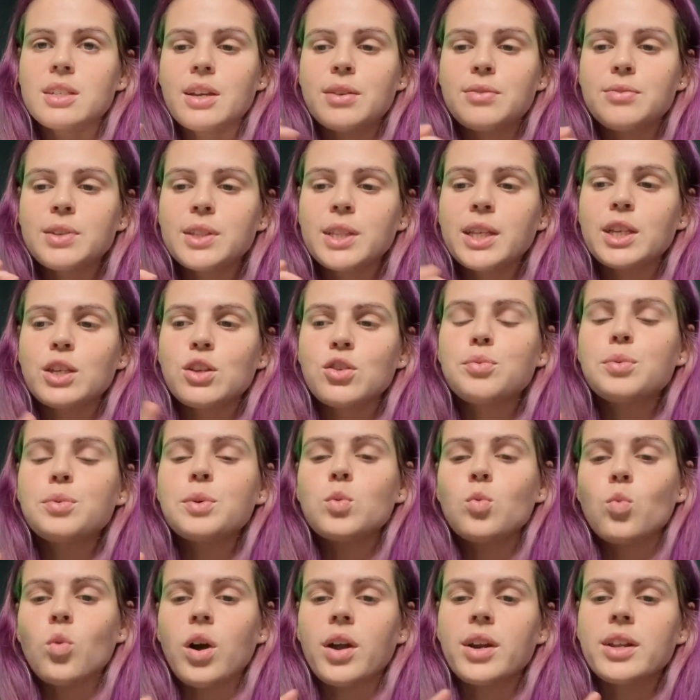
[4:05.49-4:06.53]
I feel like you've
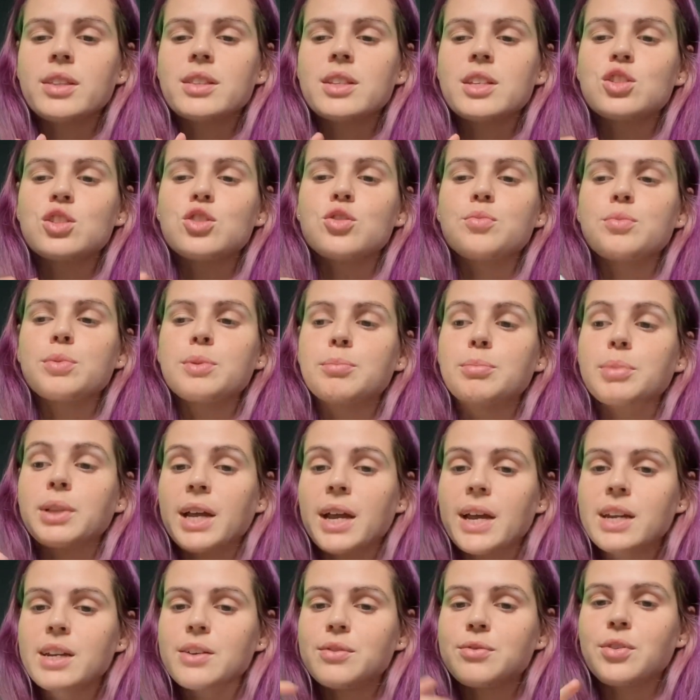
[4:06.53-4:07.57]
been wanting this, you've been
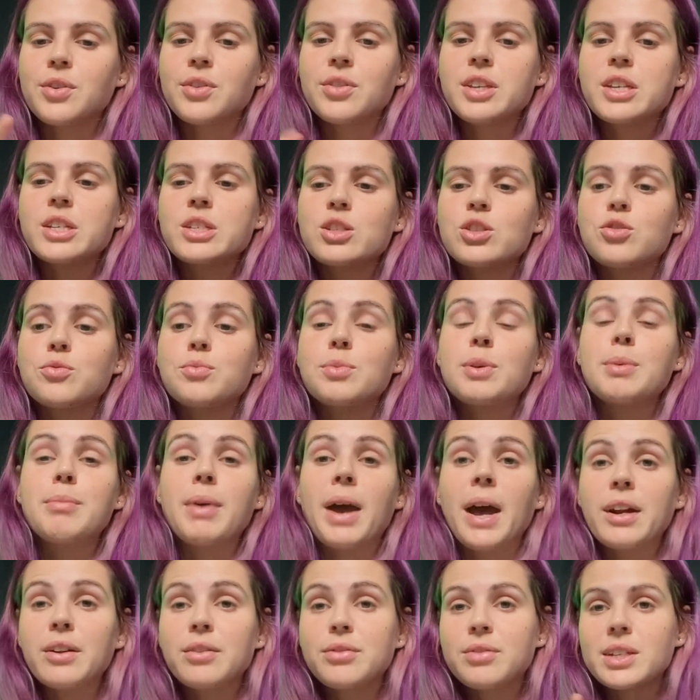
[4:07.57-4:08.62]
planning for this, you've been
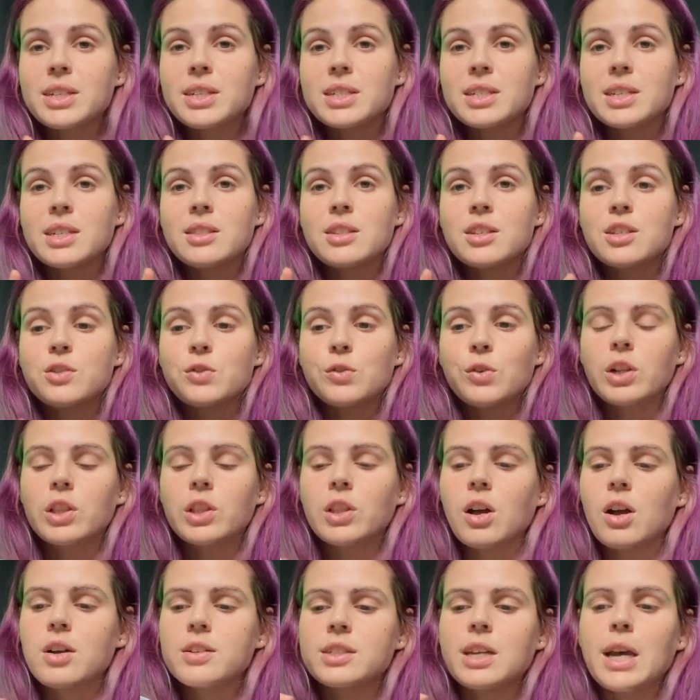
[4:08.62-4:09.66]
manifesting this for a
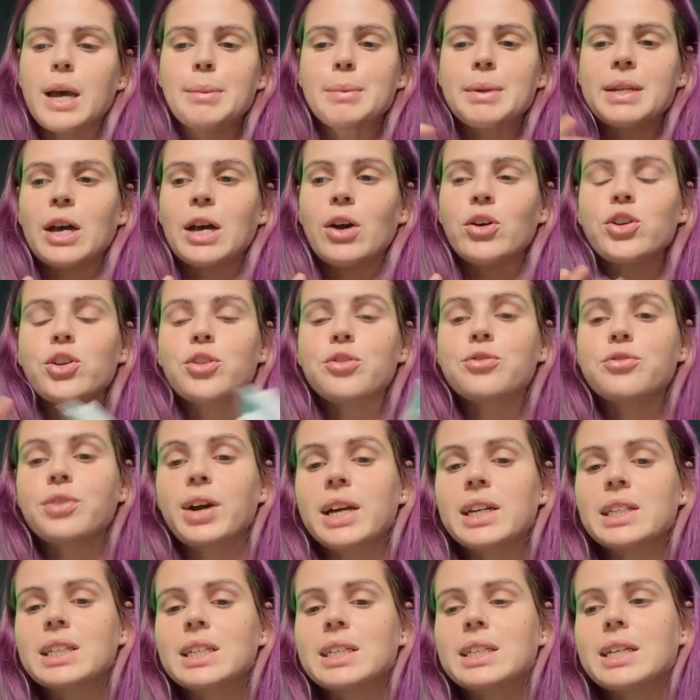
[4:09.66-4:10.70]
long time, and now you're
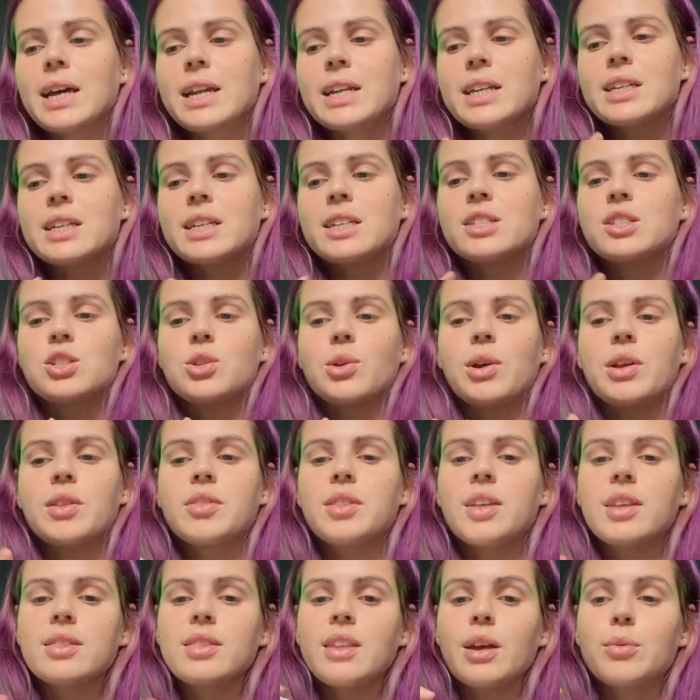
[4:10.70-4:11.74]
finally getting it. So I
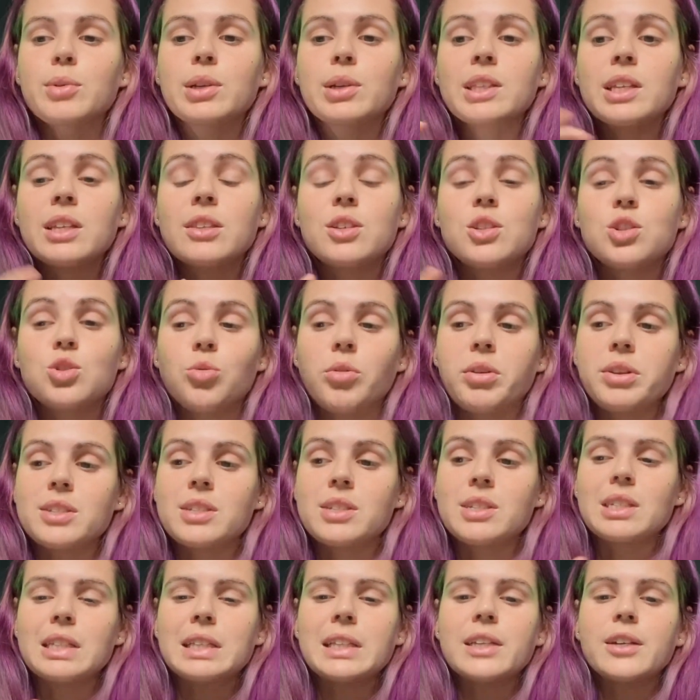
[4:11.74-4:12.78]
think that really the choice
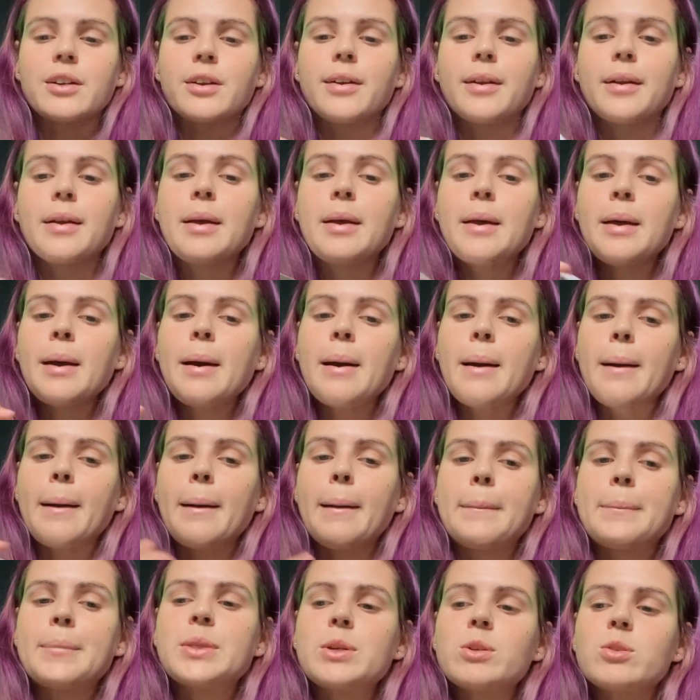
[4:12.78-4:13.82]
is clear.
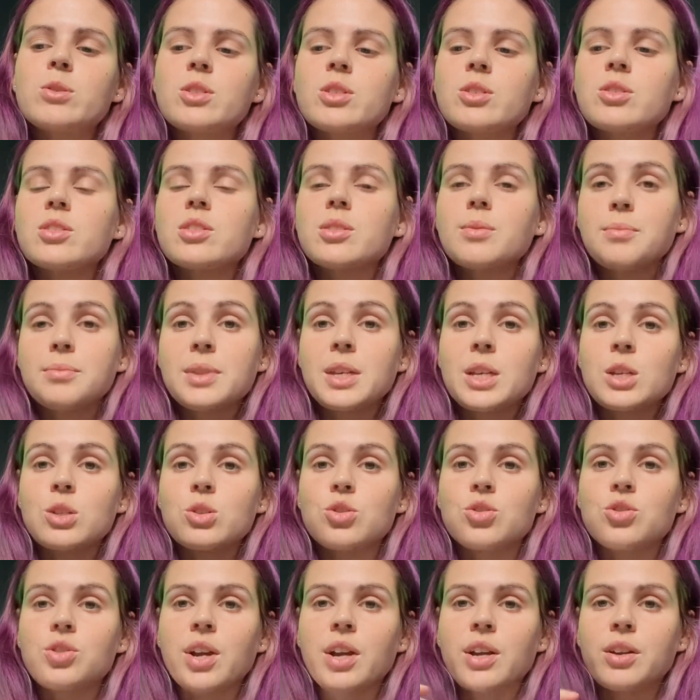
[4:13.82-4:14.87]
Uh, there's still some things
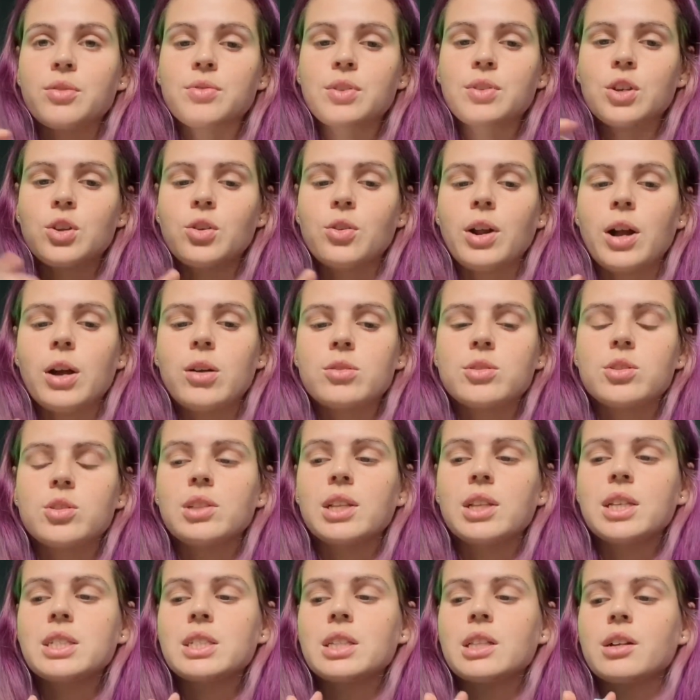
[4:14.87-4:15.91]
you're trying to figure out. So
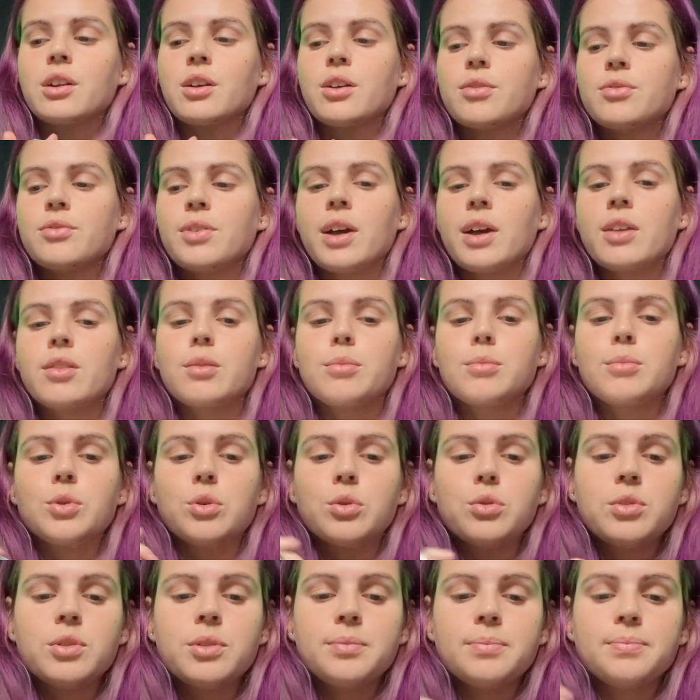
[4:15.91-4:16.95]
let's clarify the
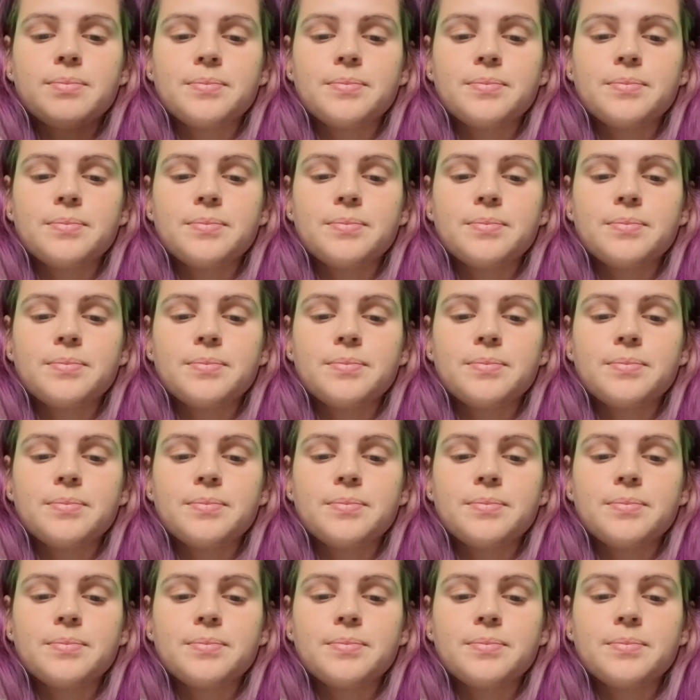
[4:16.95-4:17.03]
moon.